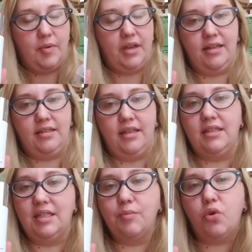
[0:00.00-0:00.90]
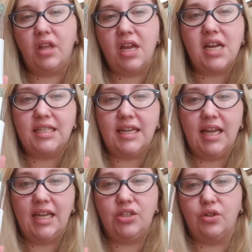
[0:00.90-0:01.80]
in essence, it's more like a
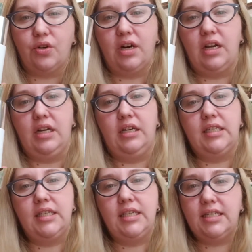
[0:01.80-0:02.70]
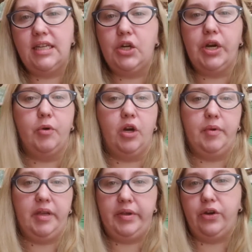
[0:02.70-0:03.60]
tint or a CC cream or a
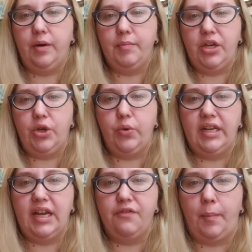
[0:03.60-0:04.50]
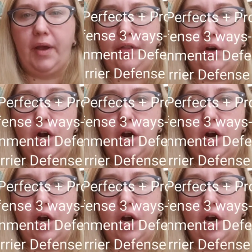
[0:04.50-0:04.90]
BB cream that you would get from other